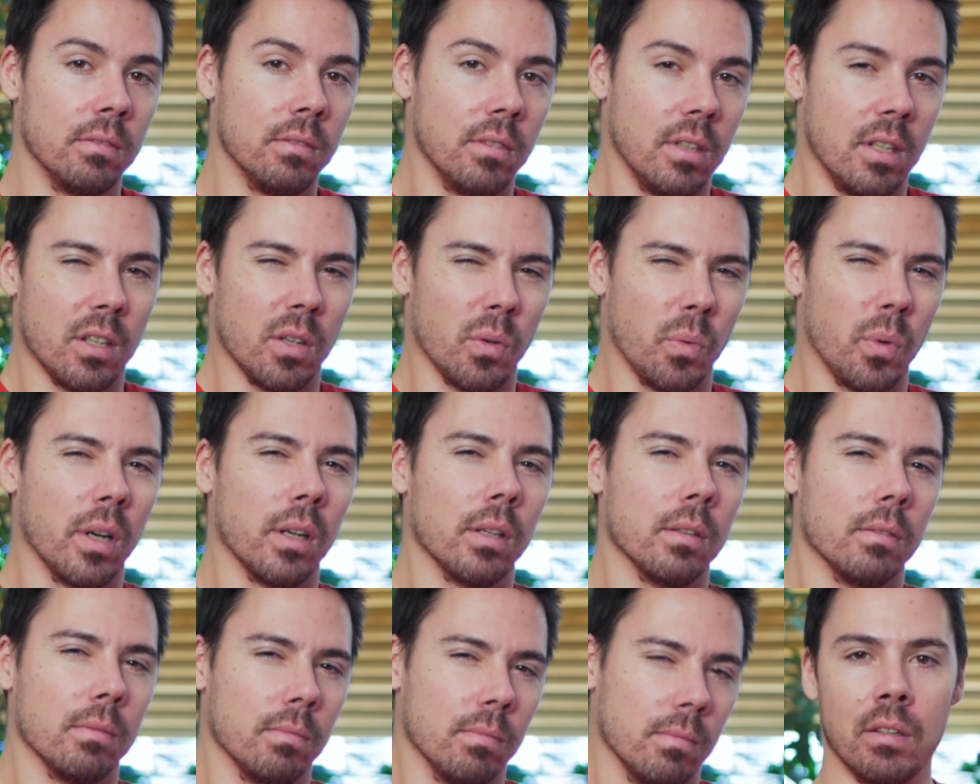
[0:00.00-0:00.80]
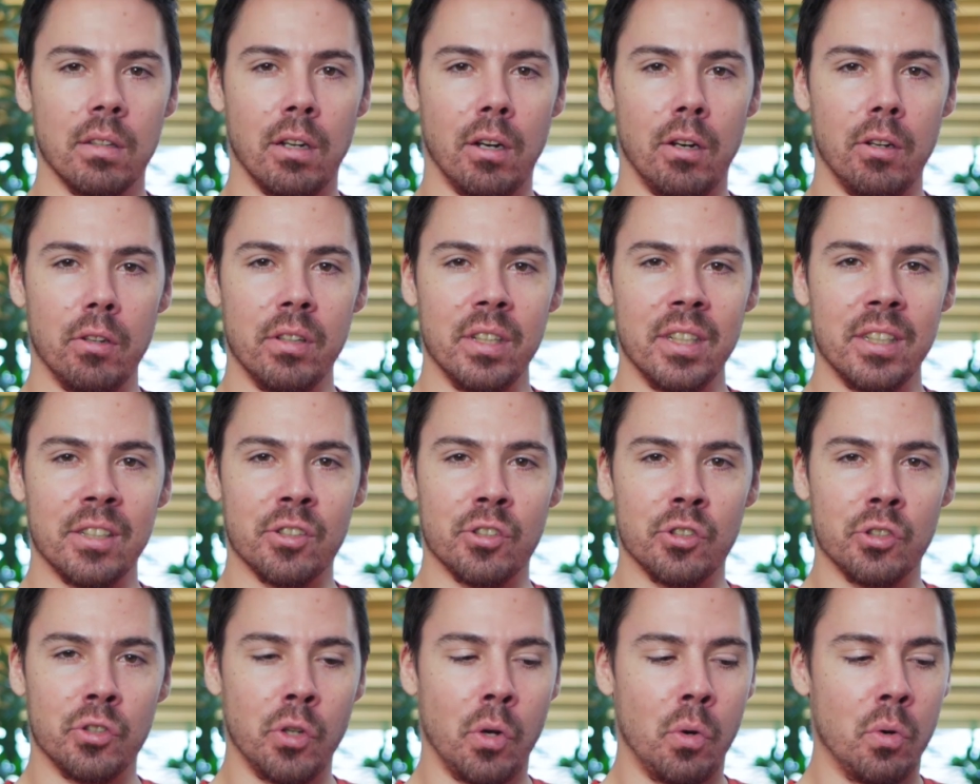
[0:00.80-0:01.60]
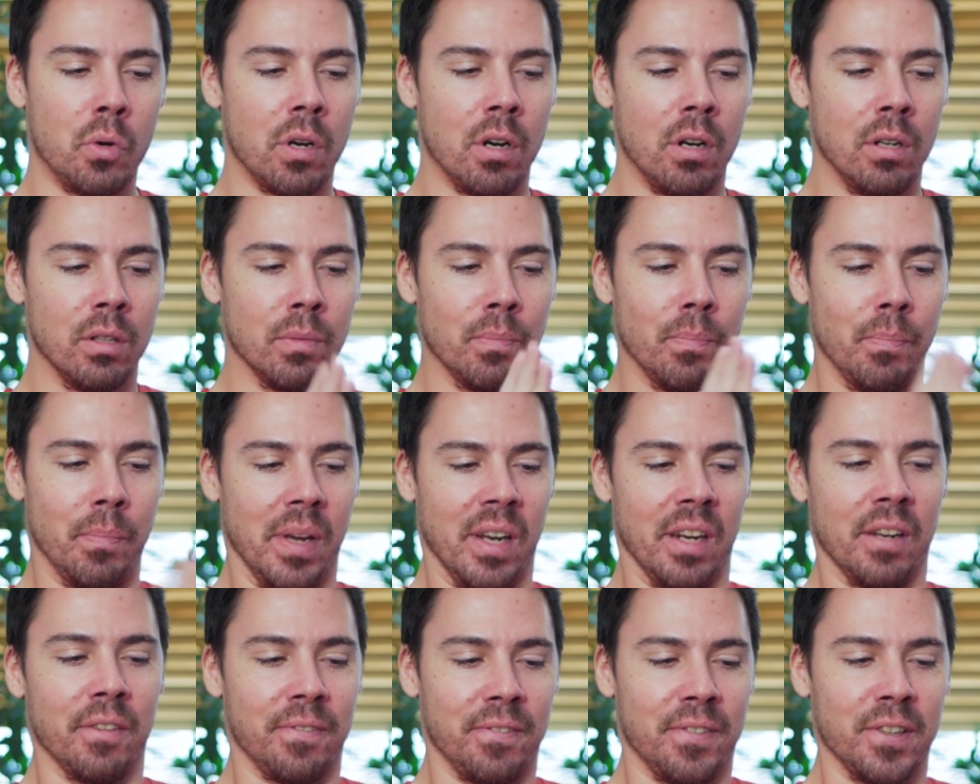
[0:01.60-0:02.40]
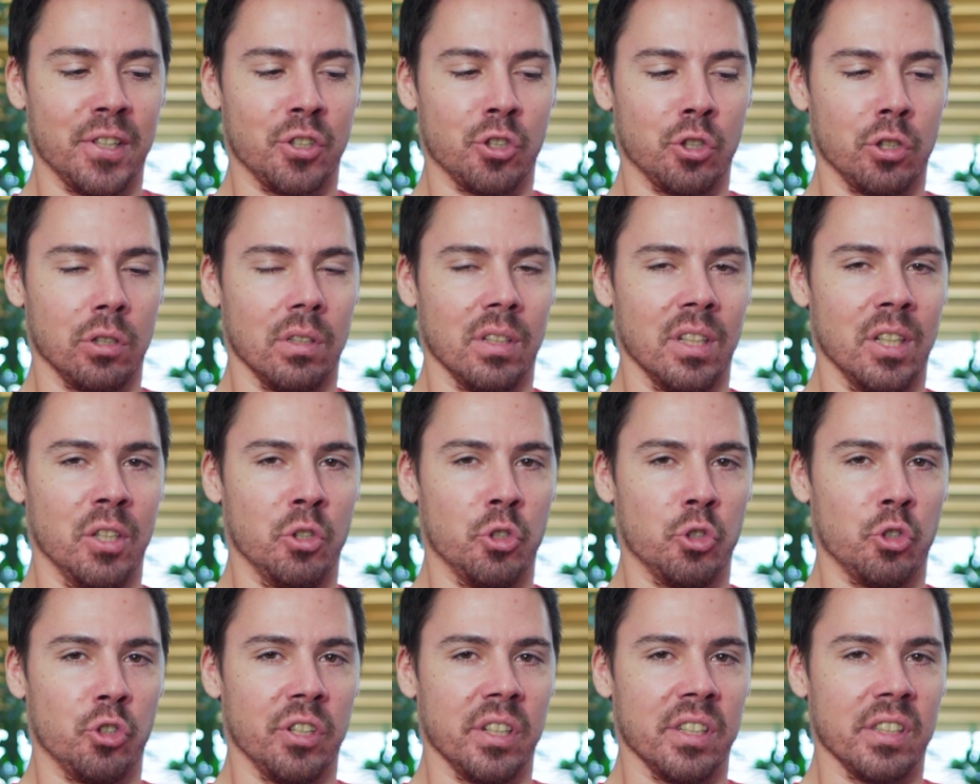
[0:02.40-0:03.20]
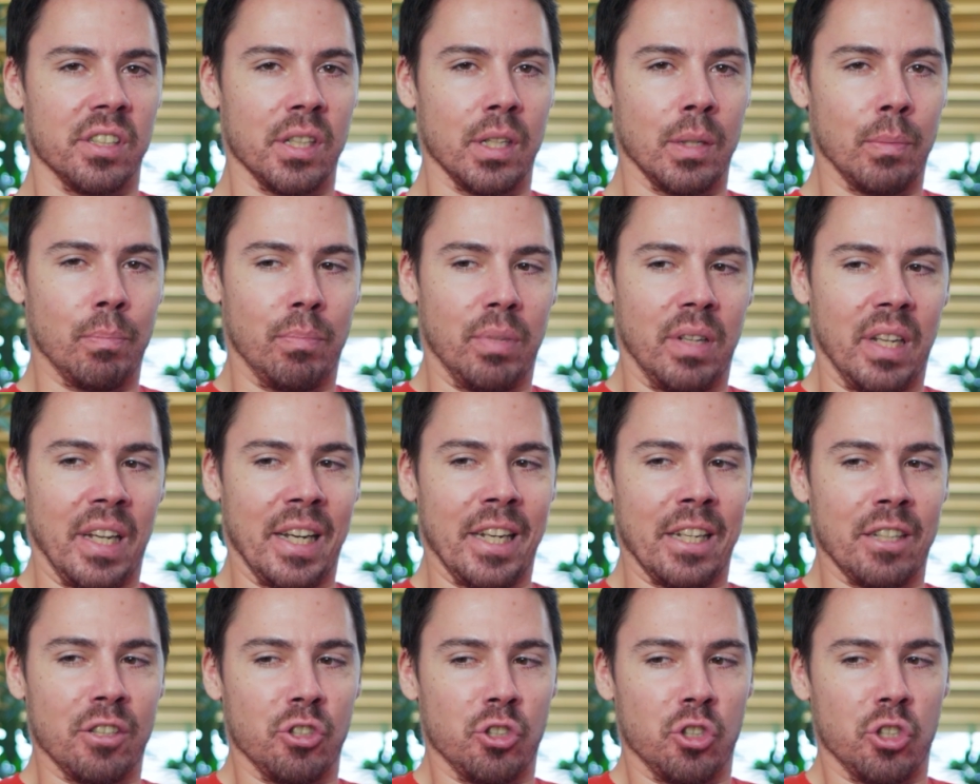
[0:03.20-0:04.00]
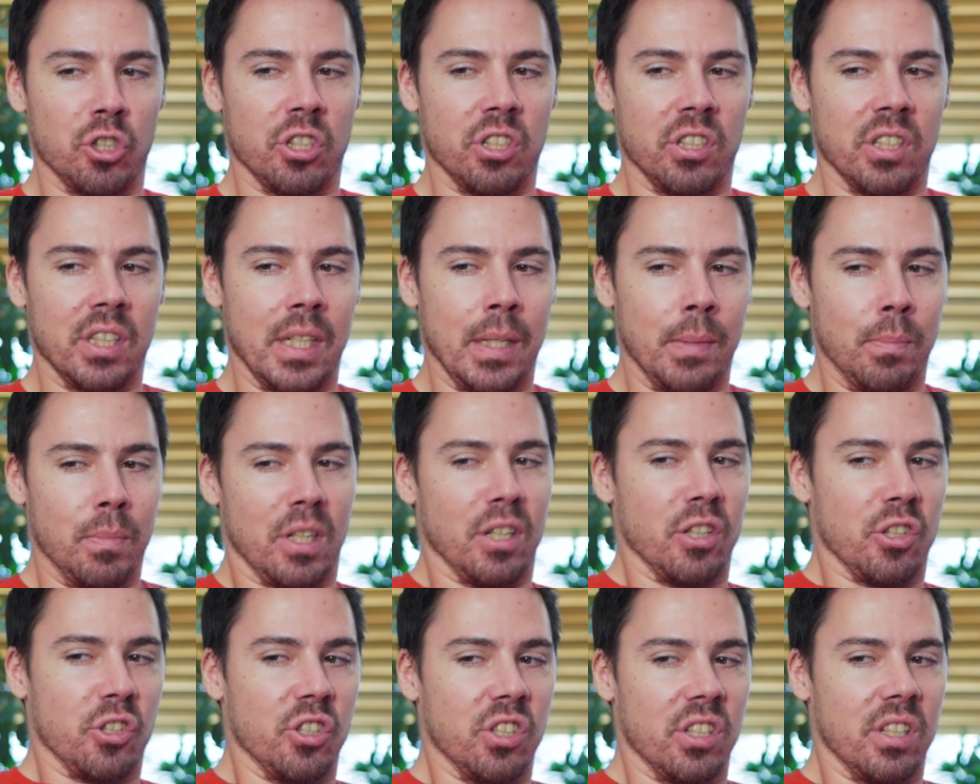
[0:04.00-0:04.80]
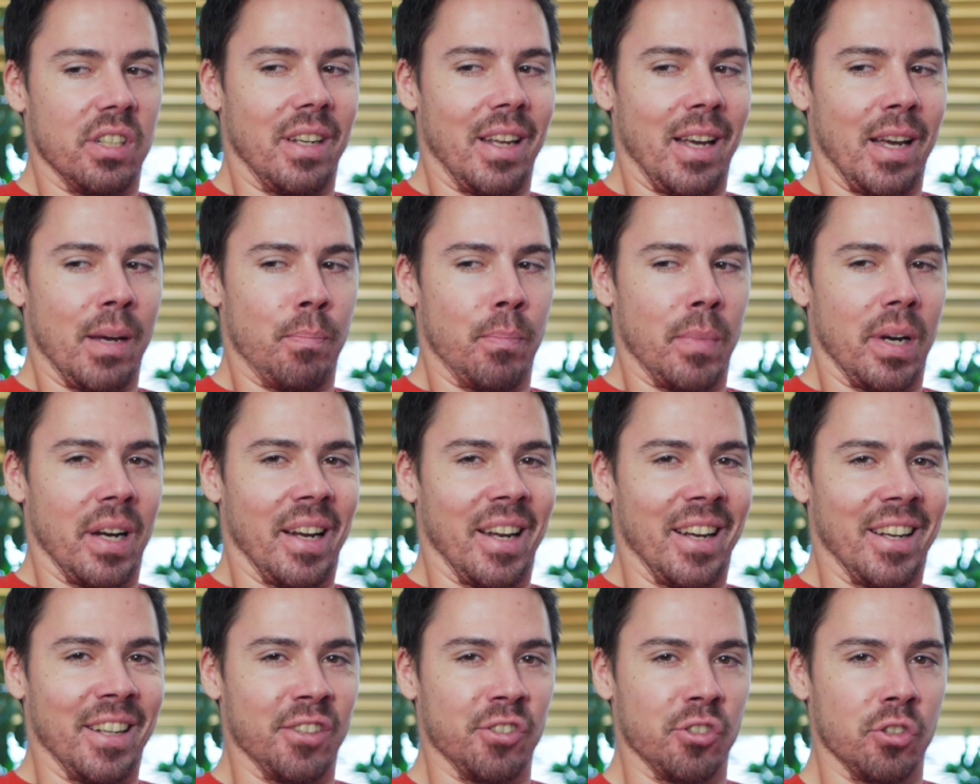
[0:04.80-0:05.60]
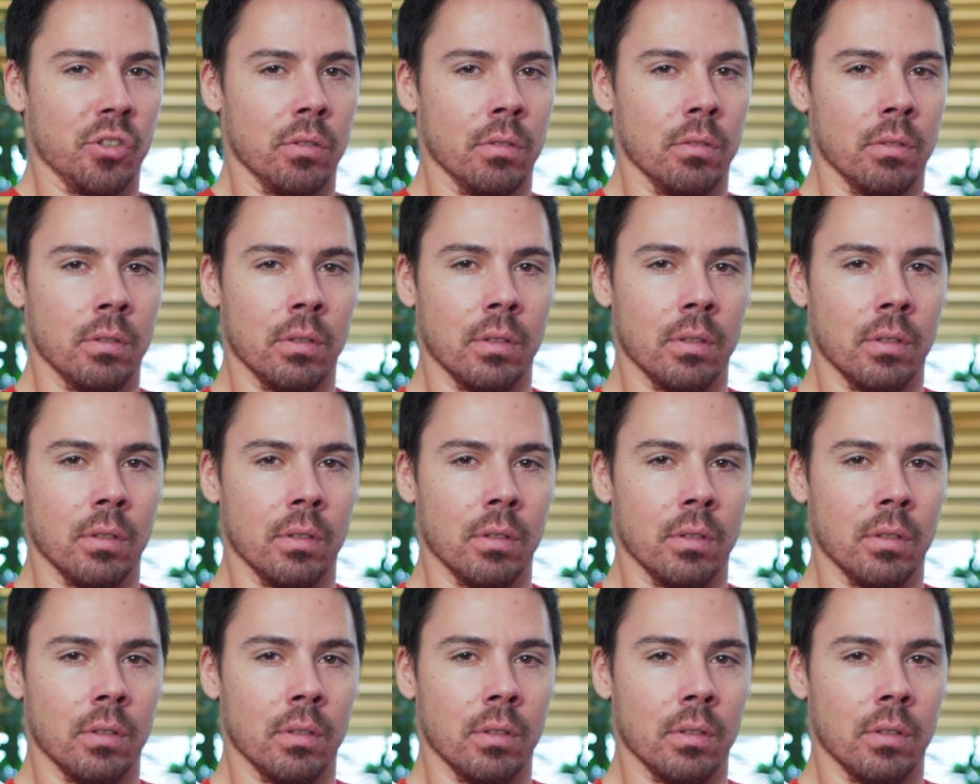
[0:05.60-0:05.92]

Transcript: Either one. All these so called beneficial nutrients in plants just seemed to stab my ass.